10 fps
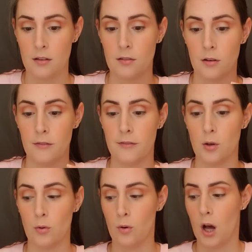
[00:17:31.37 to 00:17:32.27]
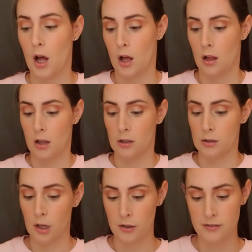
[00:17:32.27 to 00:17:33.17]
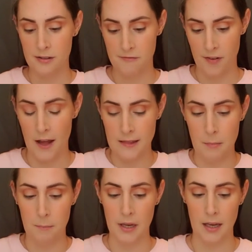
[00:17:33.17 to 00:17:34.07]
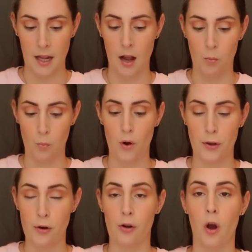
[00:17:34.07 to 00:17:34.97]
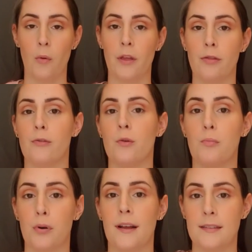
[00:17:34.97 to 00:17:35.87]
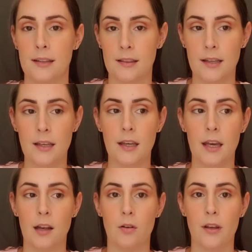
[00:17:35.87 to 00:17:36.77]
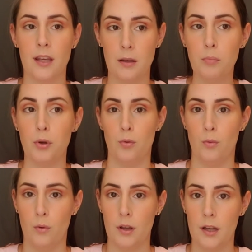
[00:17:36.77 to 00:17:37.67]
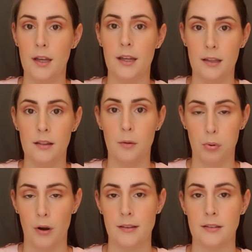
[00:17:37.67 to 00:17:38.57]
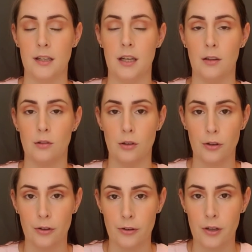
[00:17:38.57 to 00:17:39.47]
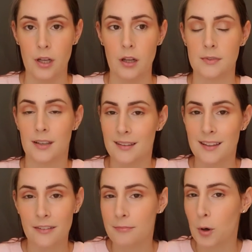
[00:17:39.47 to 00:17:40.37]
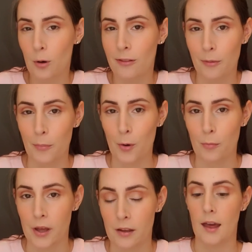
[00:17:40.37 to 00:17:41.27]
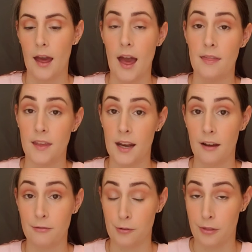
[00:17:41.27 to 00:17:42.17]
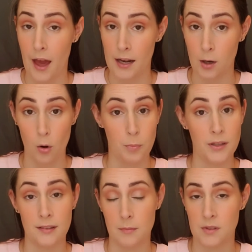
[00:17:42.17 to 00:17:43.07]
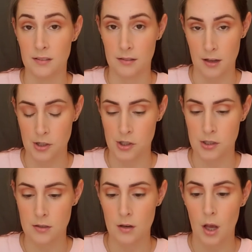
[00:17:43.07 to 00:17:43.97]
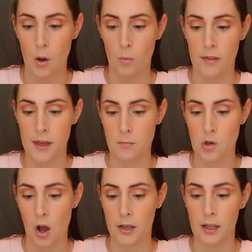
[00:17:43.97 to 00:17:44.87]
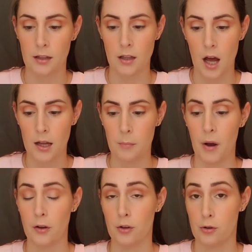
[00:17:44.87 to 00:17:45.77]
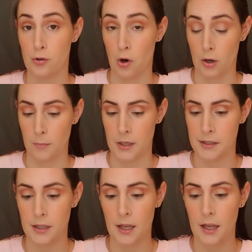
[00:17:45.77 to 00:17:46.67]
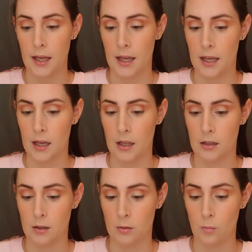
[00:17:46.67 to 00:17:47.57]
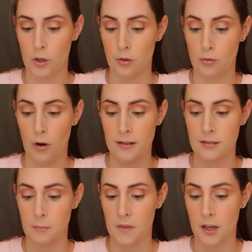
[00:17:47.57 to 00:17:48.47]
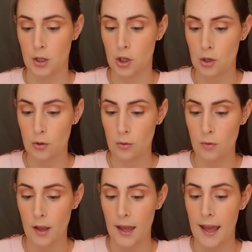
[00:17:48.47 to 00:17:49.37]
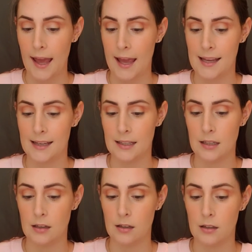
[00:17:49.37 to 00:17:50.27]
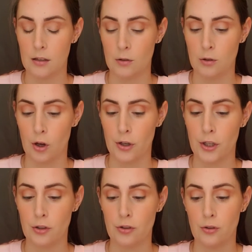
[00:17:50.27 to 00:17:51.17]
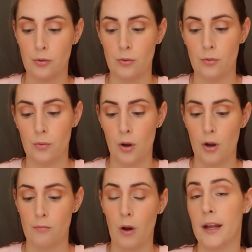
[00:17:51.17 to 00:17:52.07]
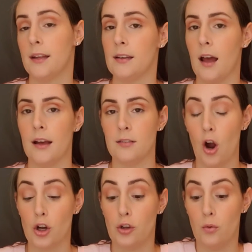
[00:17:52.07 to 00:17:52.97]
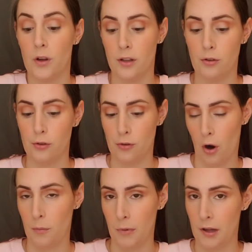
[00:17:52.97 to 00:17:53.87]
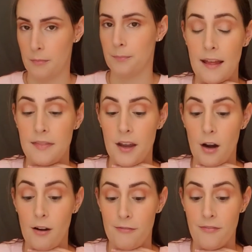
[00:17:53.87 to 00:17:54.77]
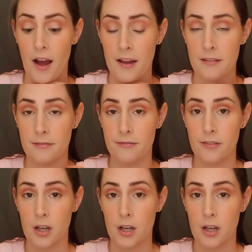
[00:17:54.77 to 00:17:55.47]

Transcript: So if you learn to find the meaning on what you're going through presently, it'll keep you in the present and learn to live more in the moment. And then after that, it opens up discussion with him talking a lot about your Dharma. And when you try something new and learning to recognize are you in your Dharma? And there are five